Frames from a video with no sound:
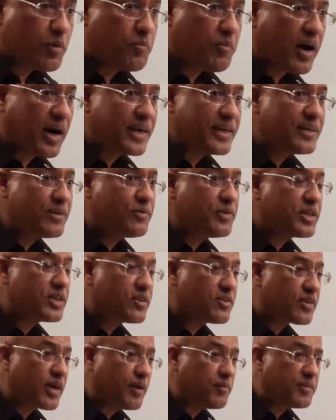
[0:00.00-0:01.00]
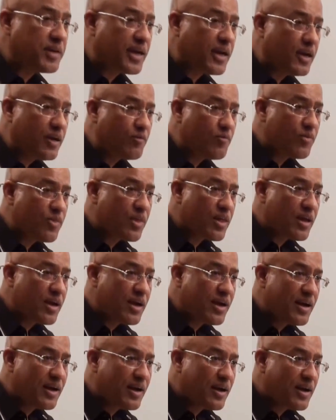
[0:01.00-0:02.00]
bind which enzyme there?
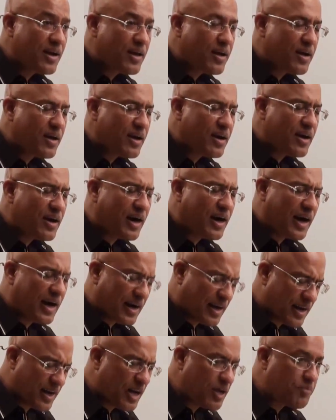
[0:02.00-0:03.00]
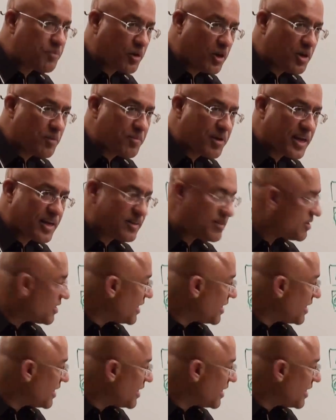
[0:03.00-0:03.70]
R N A polymerase,